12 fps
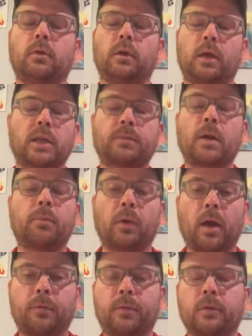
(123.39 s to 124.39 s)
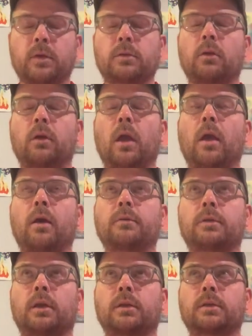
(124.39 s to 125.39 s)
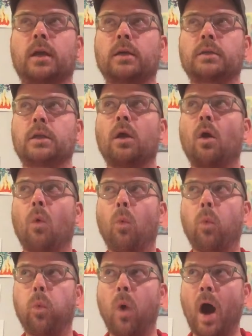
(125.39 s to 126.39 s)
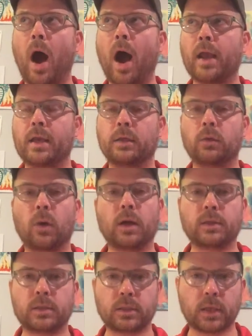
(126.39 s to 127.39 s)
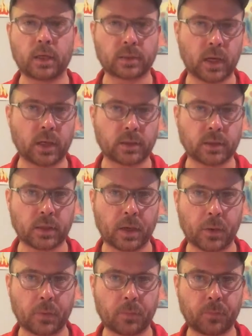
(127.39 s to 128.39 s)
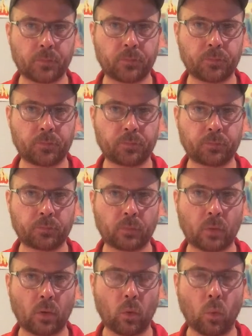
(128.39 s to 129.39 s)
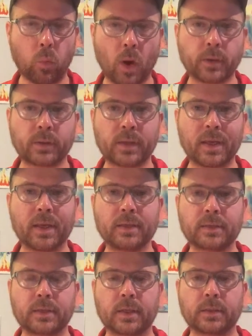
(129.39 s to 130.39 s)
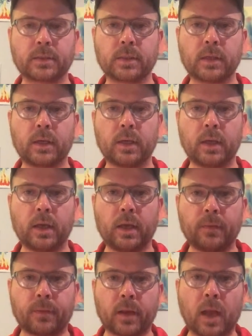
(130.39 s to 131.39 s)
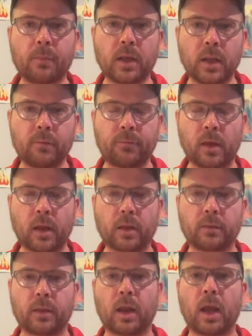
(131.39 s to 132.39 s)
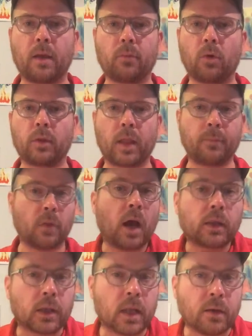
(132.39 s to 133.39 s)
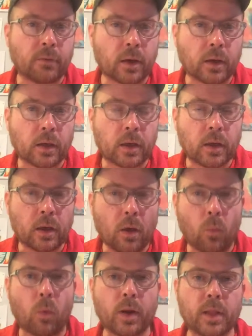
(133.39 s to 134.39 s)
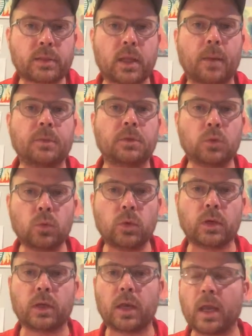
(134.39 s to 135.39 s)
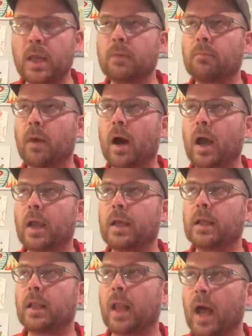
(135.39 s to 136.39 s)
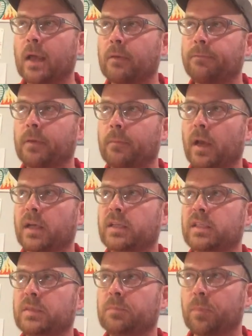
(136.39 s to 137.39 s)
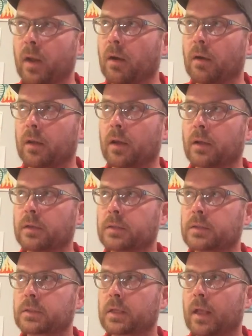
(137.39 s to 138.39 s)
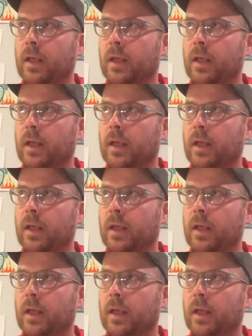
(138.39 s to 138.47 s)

catch my breath, and just, I see anxiety. Why do I see anxiety now? What is it that I'm living, that I'm not living? What is it I'm doing in my life, in my experience,